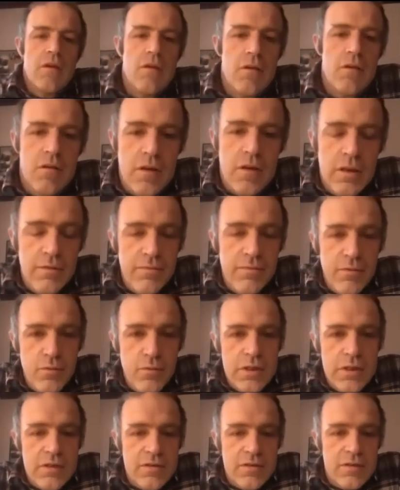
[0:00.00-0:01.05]

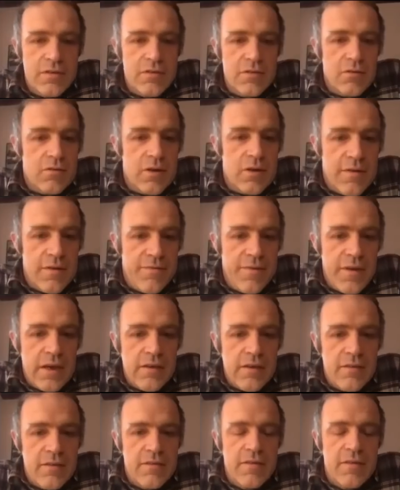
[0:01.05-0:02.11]
influences or
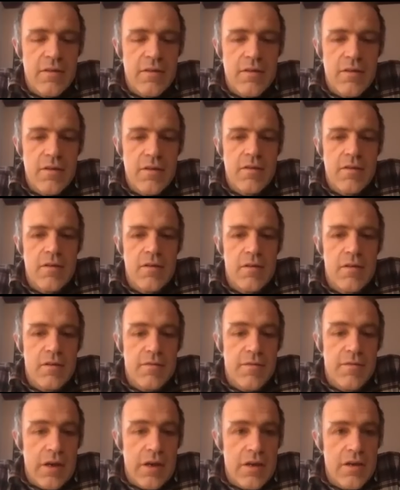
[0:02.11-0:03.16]
effects. It's
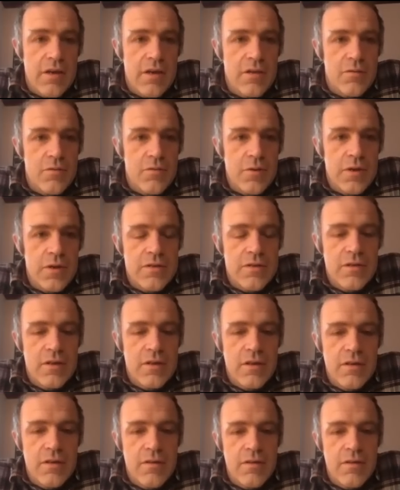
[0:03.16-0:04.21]
very interesting